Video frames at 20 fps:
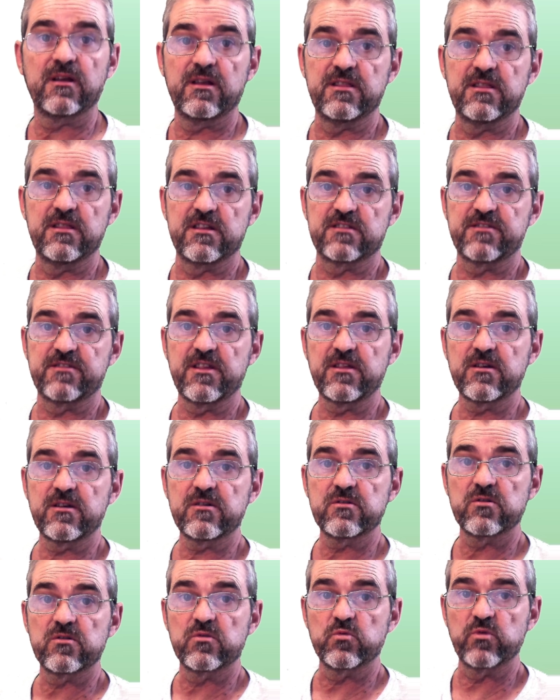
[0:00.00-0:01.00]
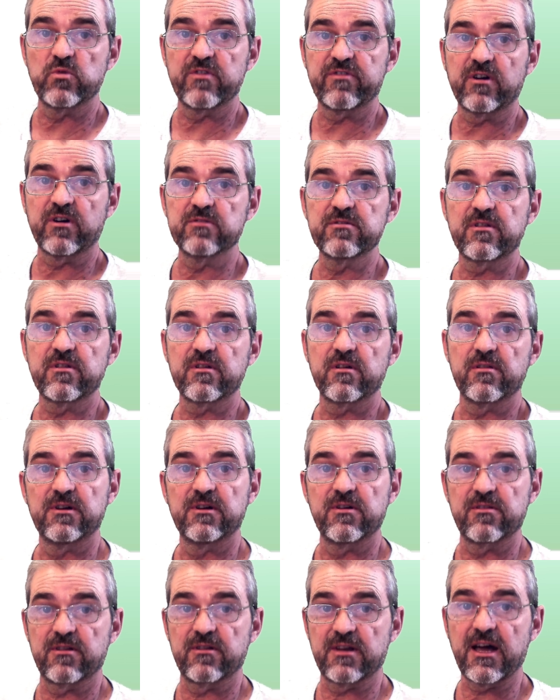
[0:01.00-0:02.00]
In this video, we found
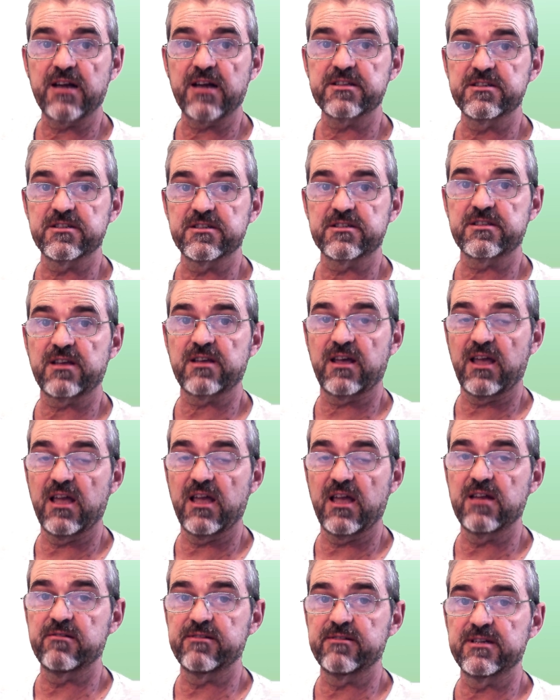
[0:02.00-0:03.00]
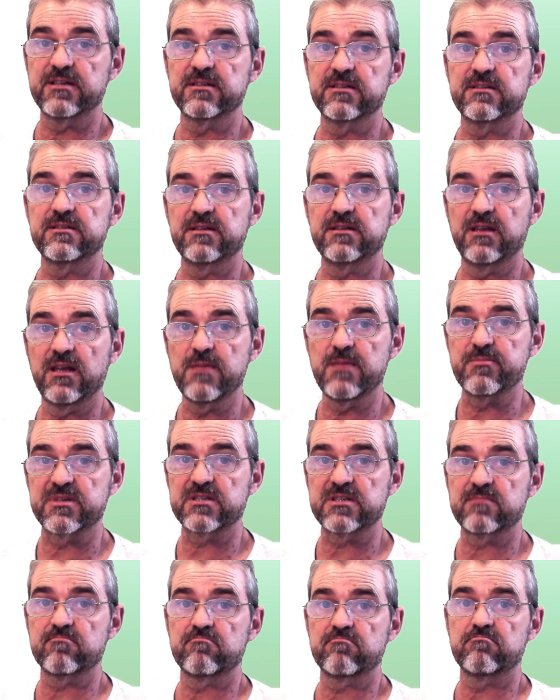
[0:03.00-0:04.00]
the largest area
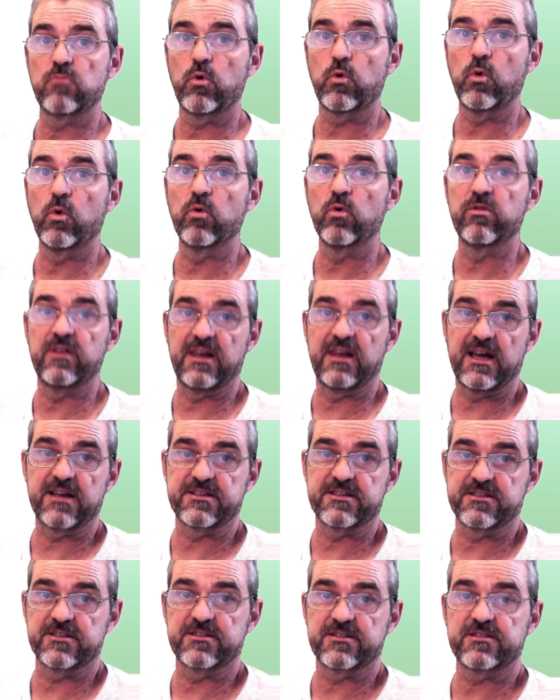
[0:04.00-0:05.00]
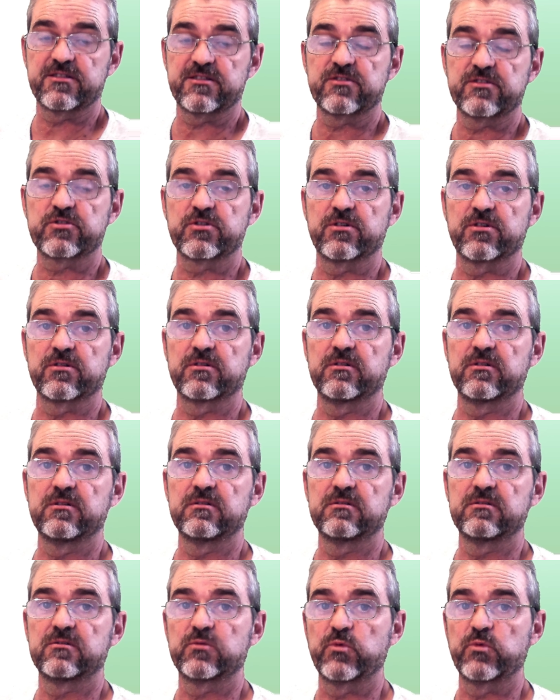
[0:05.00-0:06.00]
ellipse, or the largest
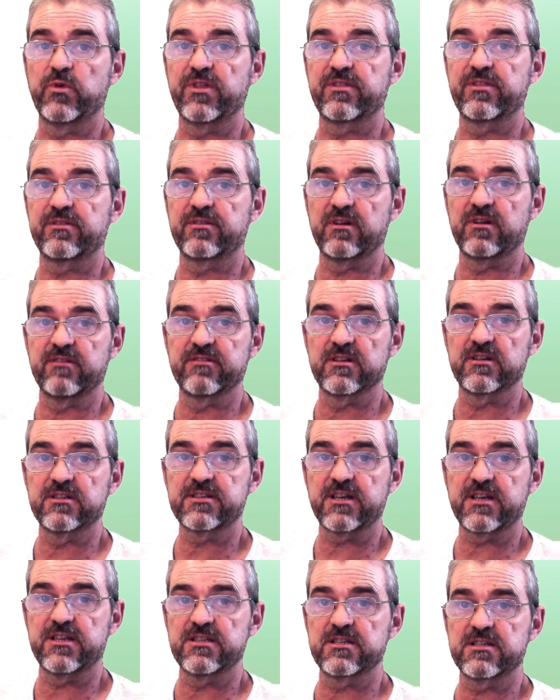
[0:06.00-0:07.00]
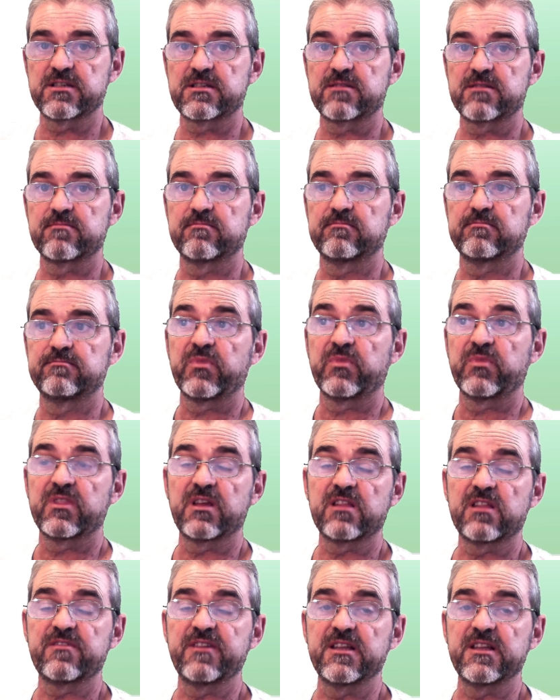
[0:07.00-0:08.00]
circle with trivial changes,
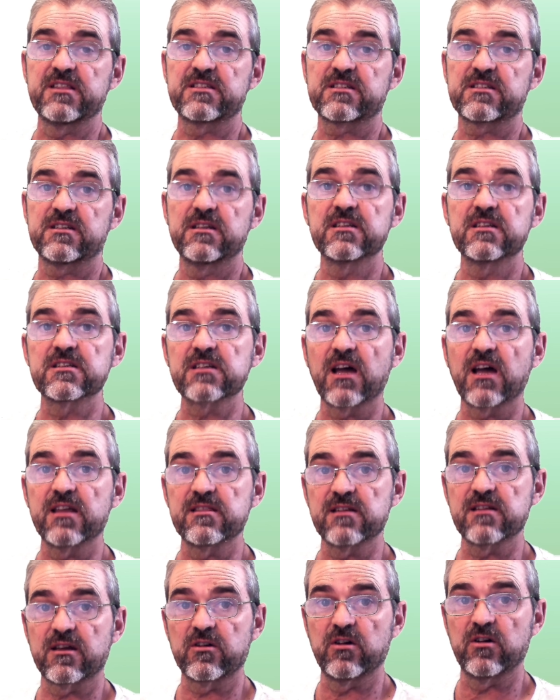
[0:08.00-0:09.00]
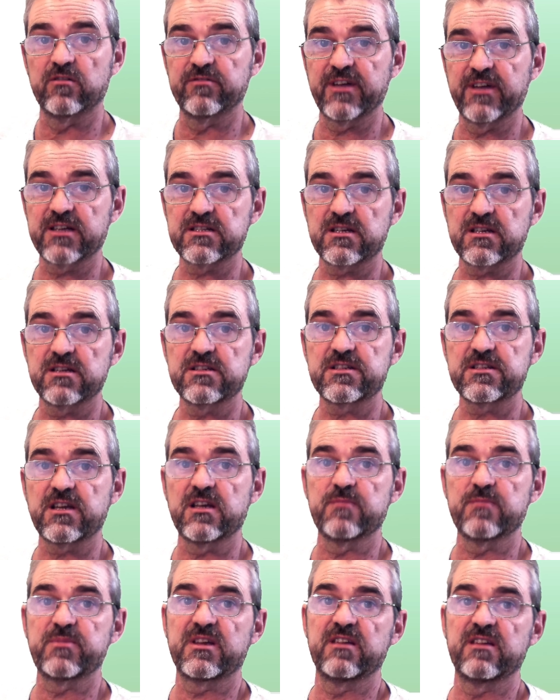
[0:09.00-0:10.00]
that fits inside the convex
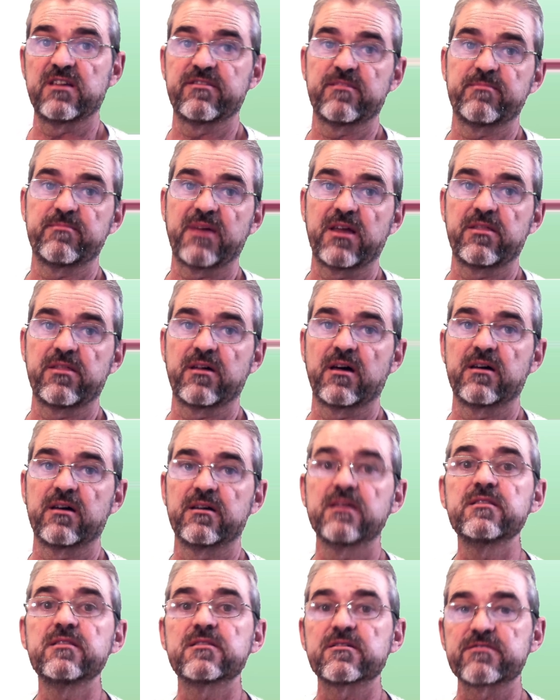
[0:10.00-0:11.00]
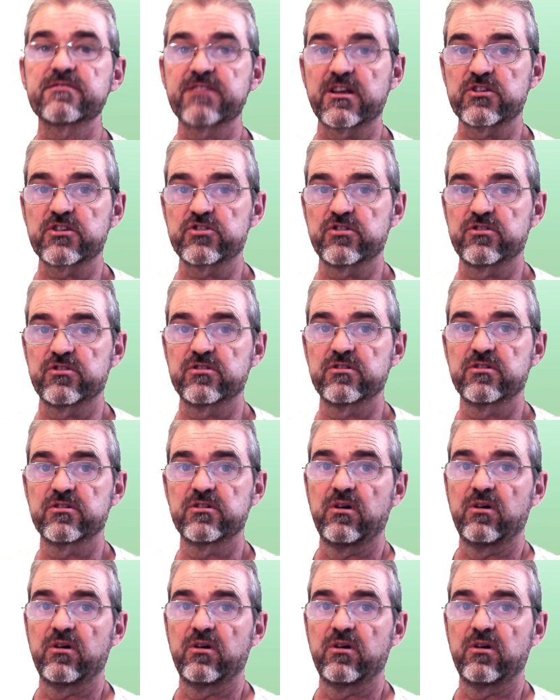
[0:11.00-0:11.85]
shape given by the intersection